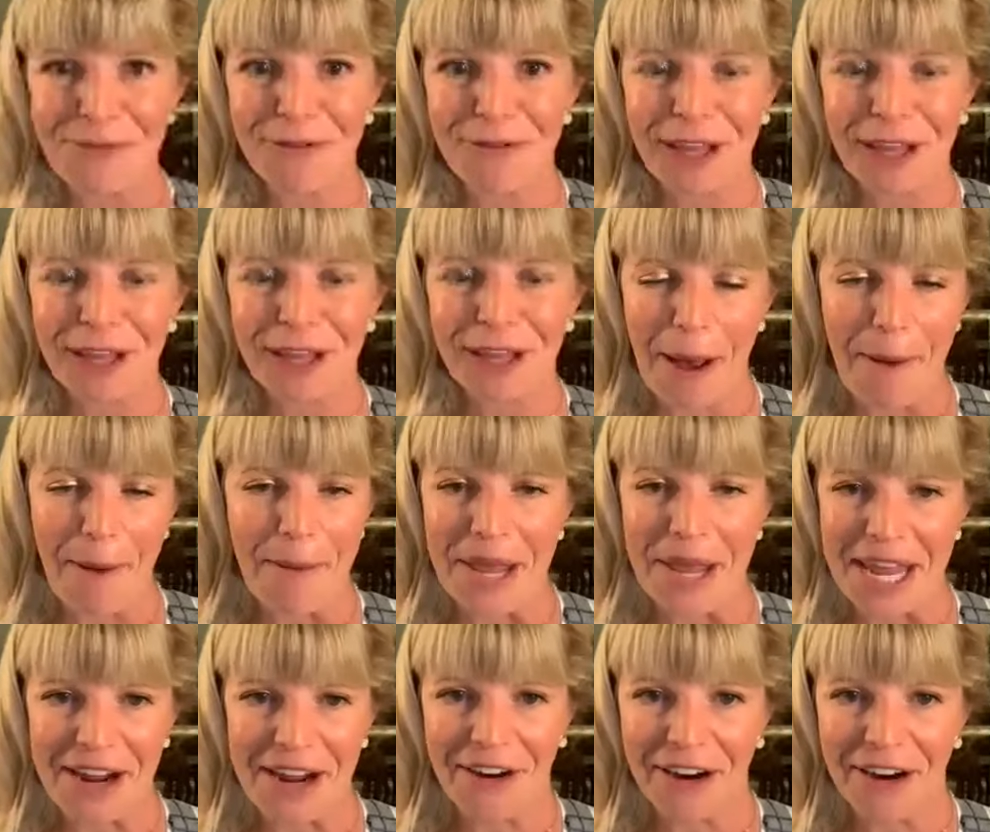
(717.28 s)
the
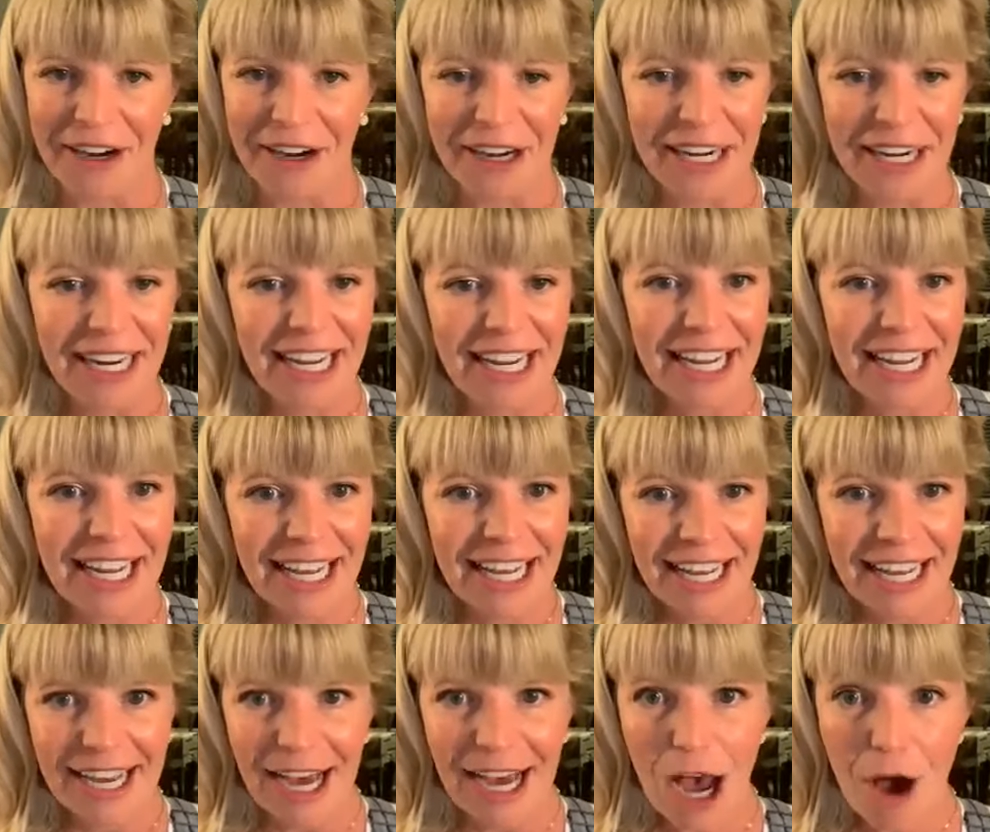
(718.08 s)
coming year.
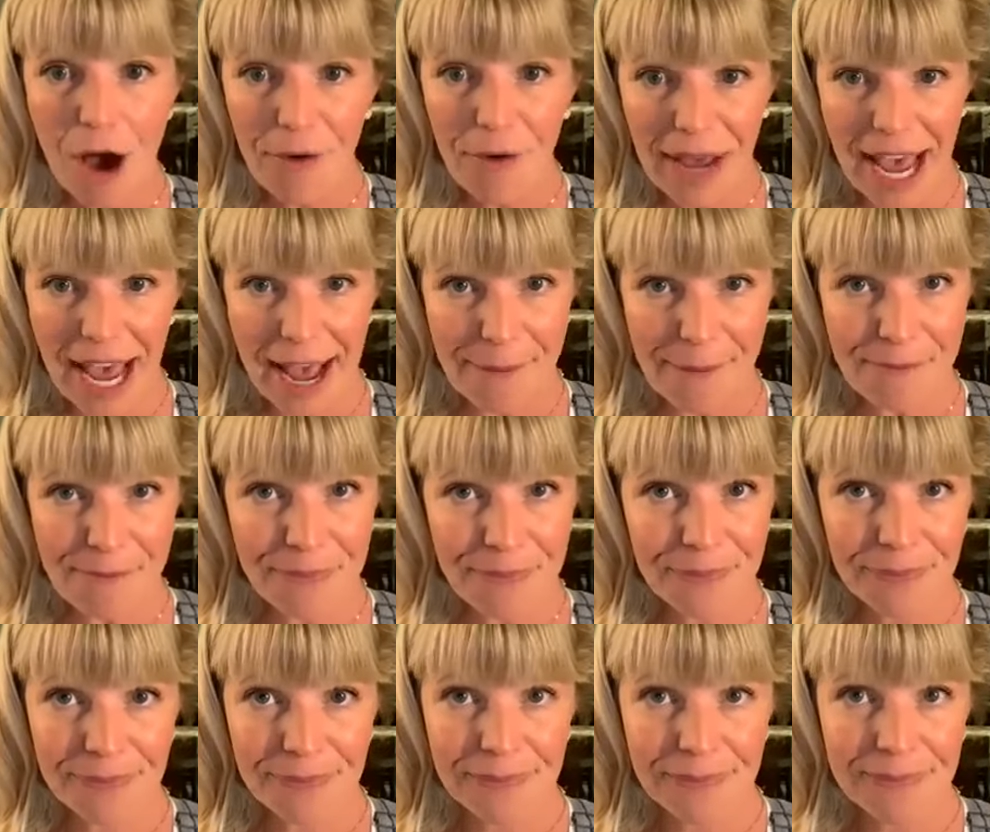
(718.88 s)
Okay.
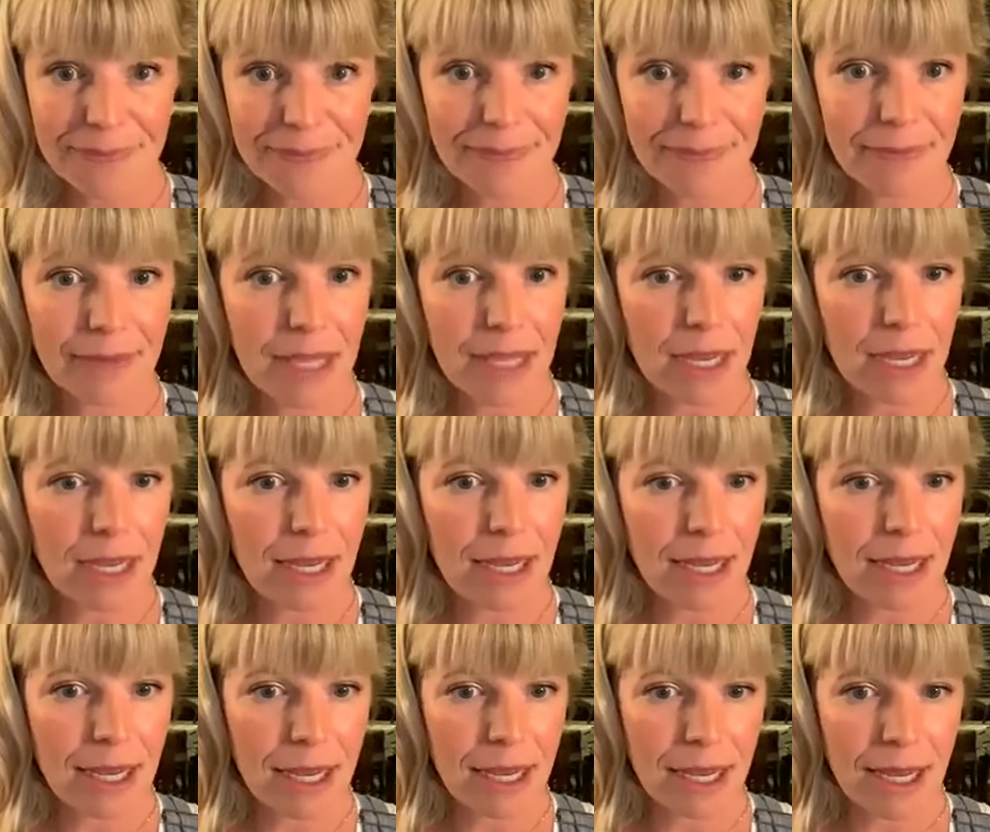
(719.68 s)

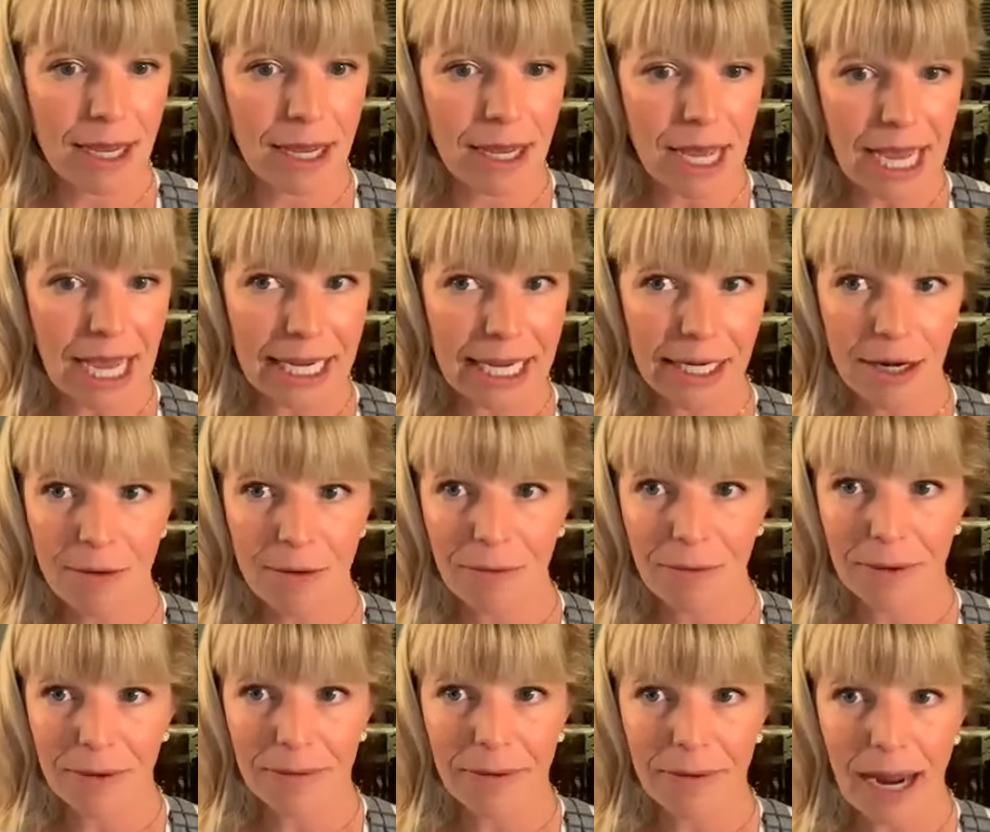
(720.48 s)
I
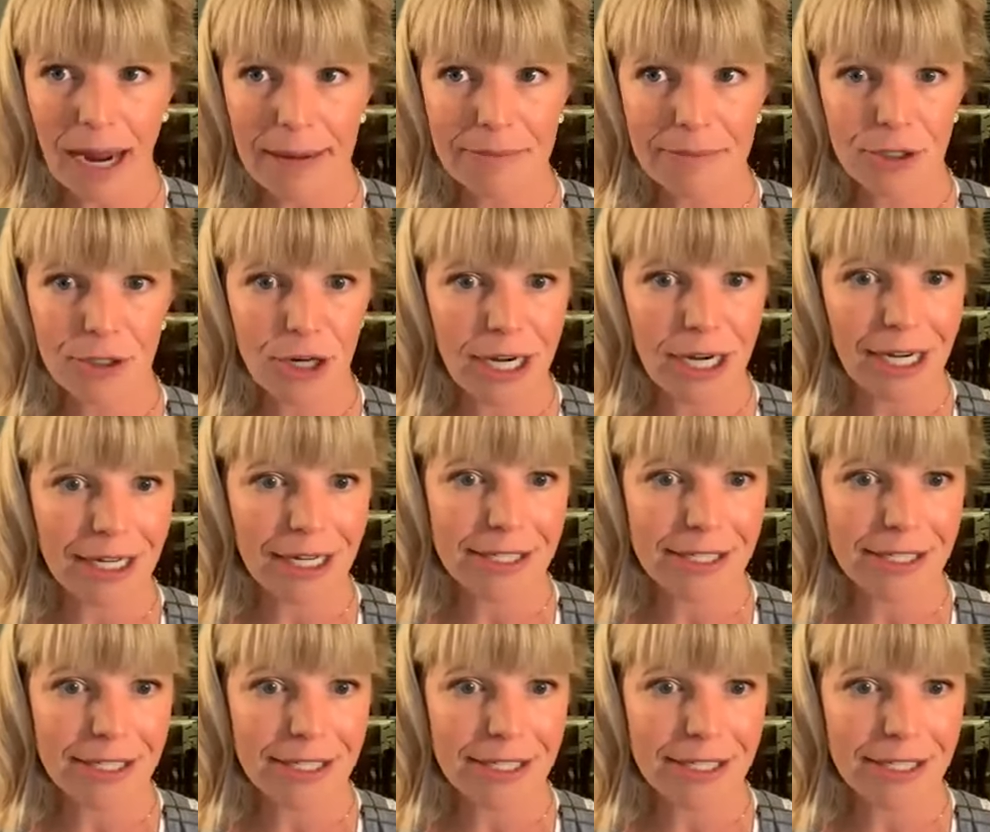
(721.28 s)
know I'm trying to